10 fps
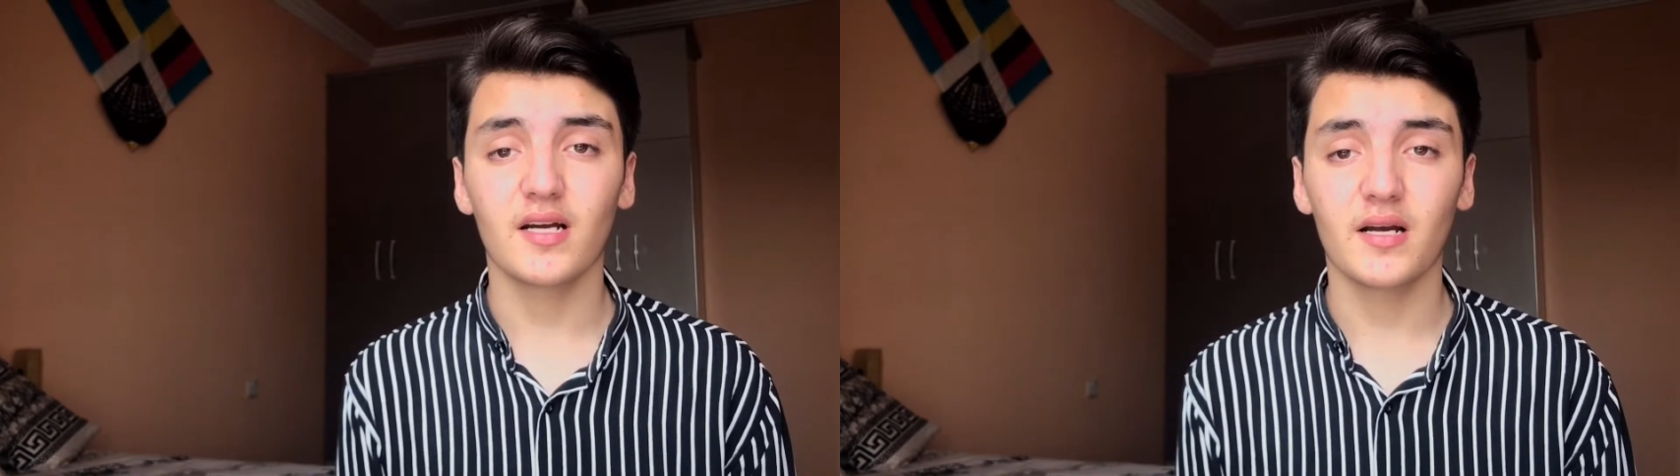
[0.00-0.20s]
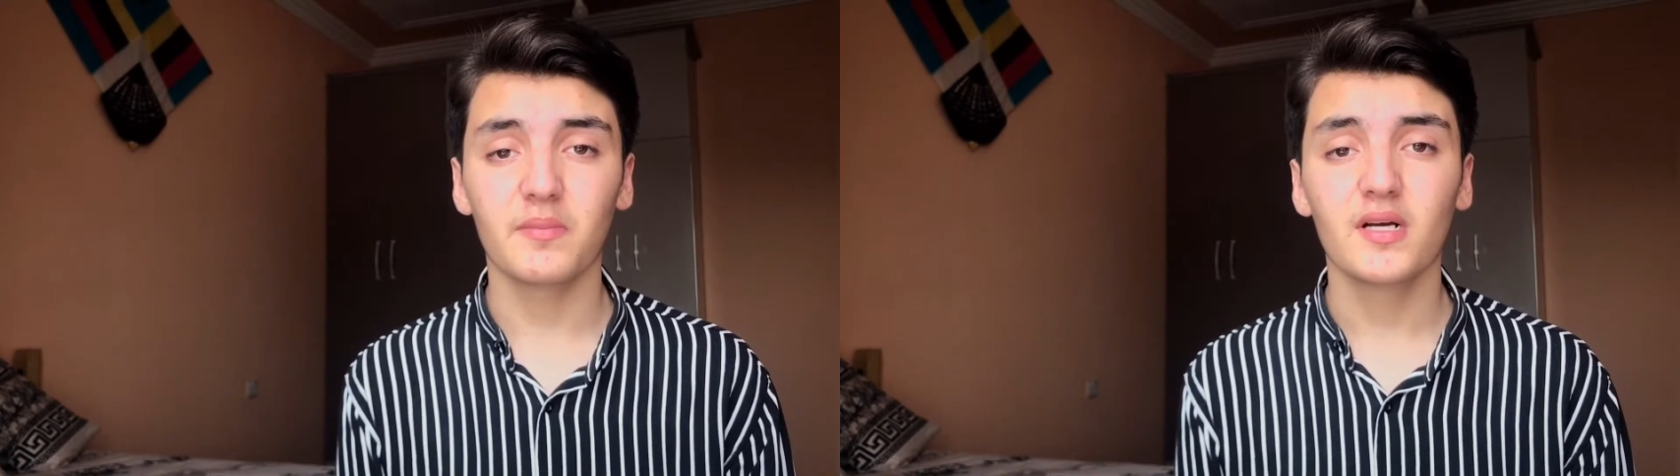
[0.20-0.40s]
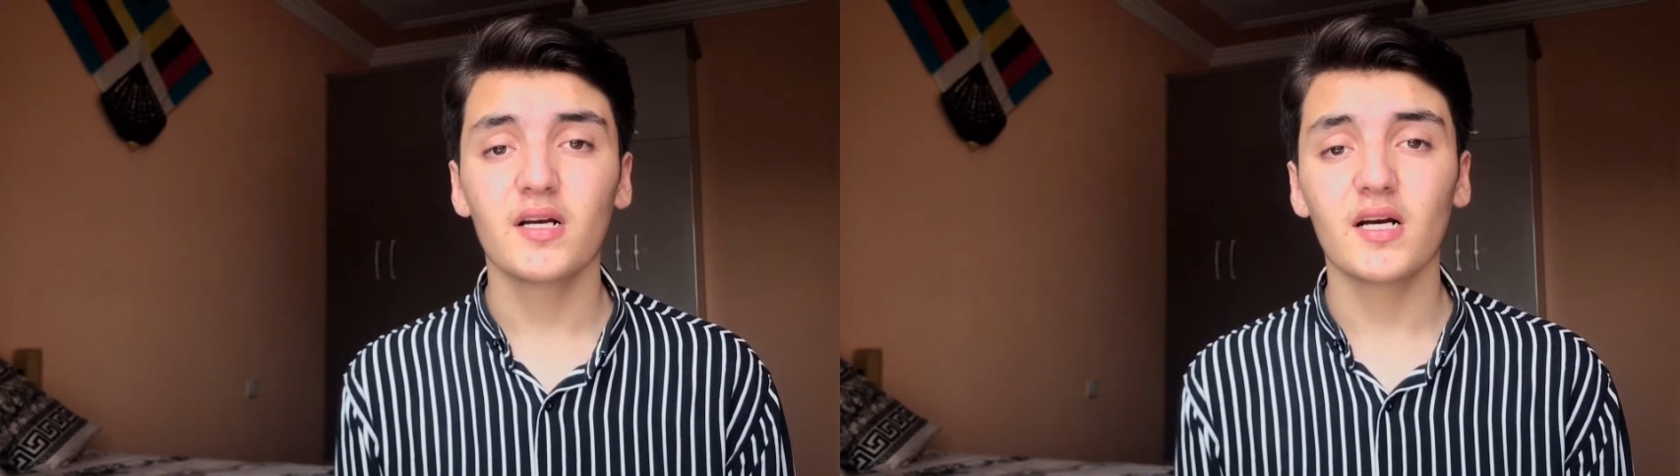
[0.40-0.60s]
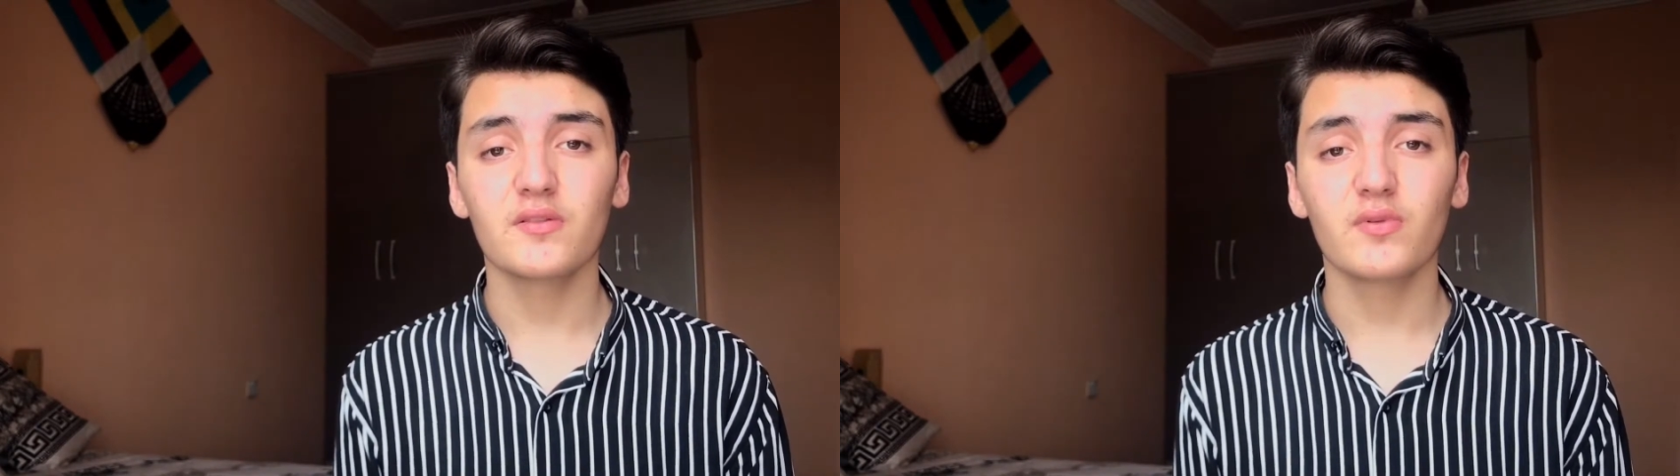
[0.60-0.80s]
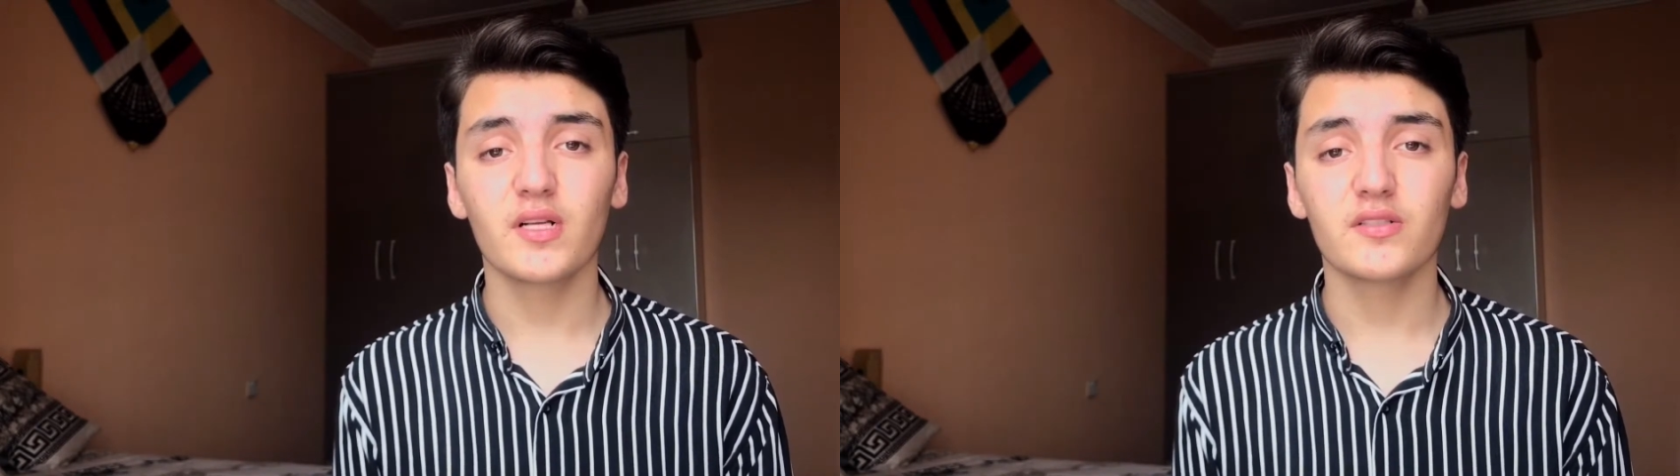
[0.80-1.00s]
time,
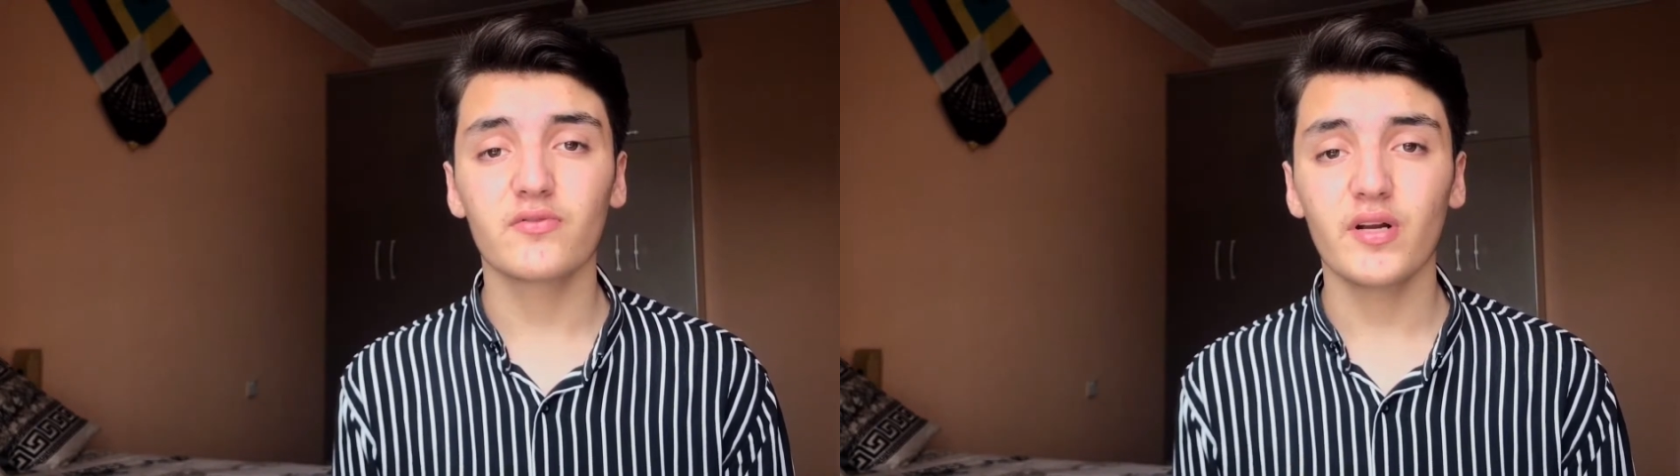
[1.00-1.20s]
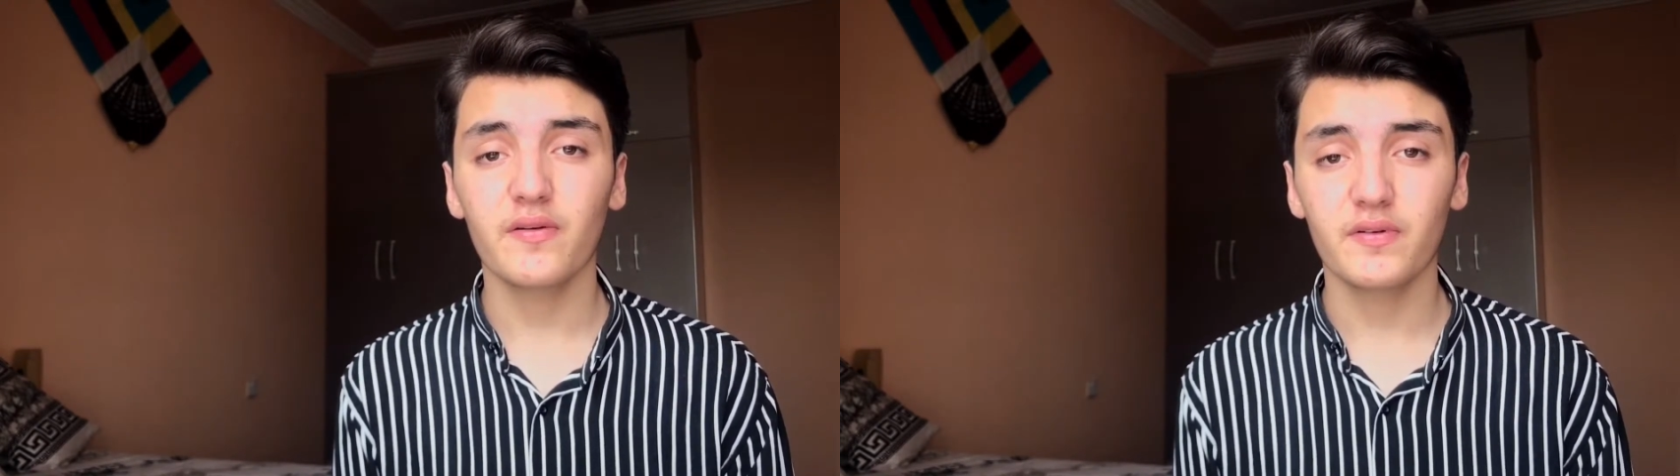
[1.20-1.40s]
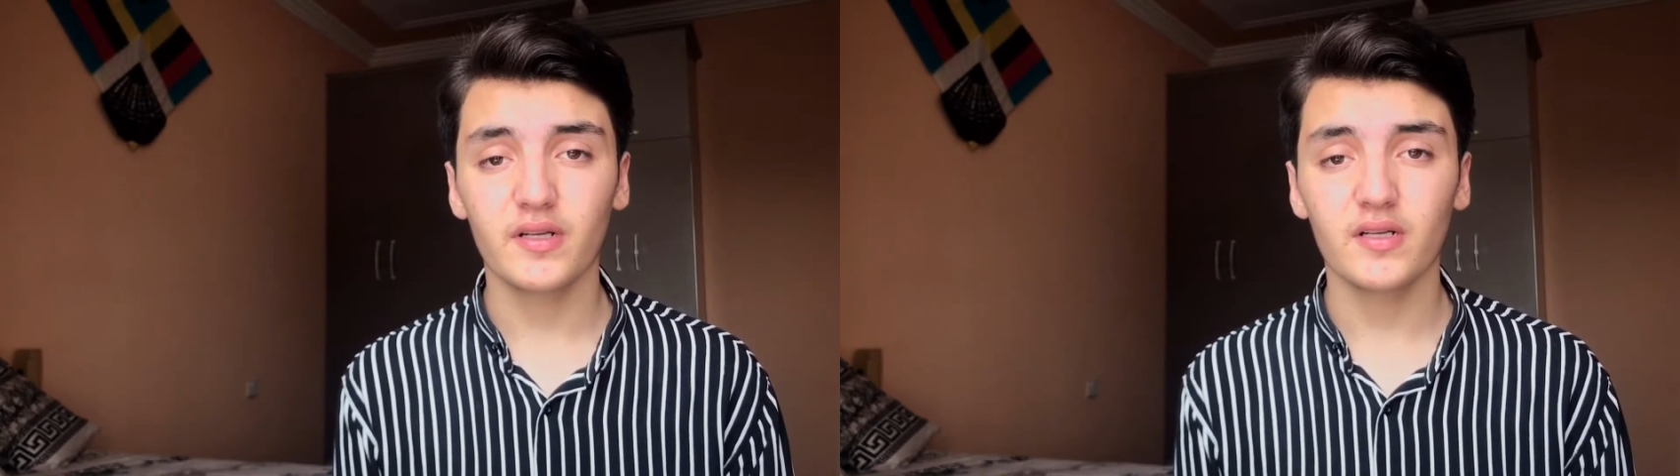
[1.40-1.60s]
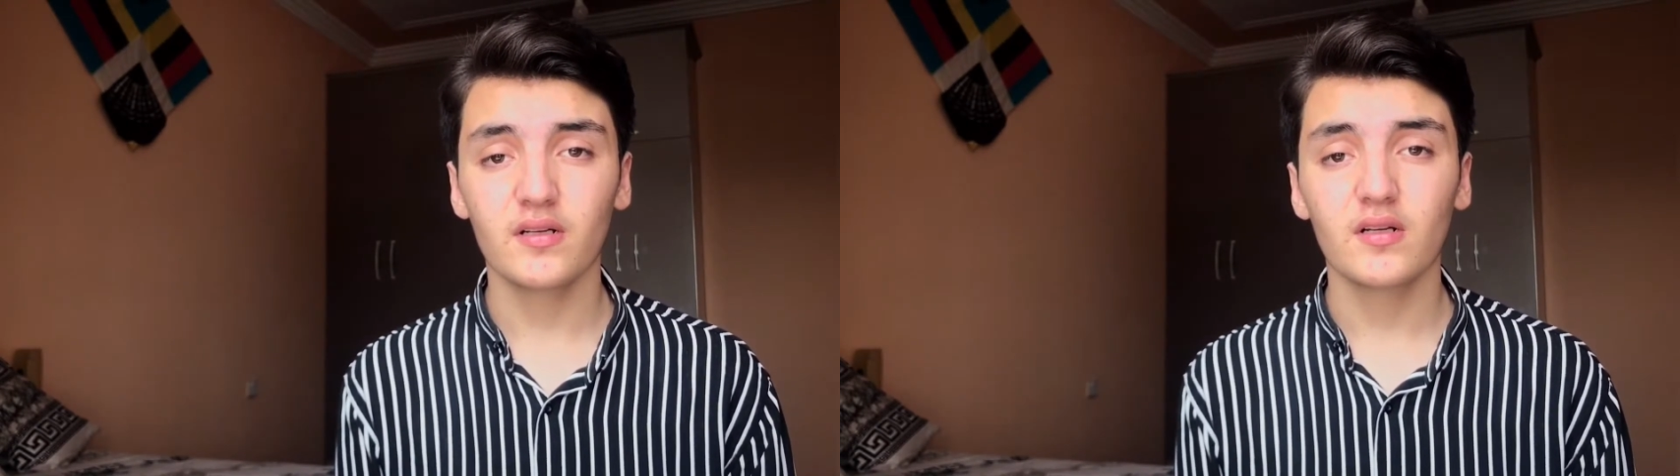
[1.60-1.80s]
as well as gravity.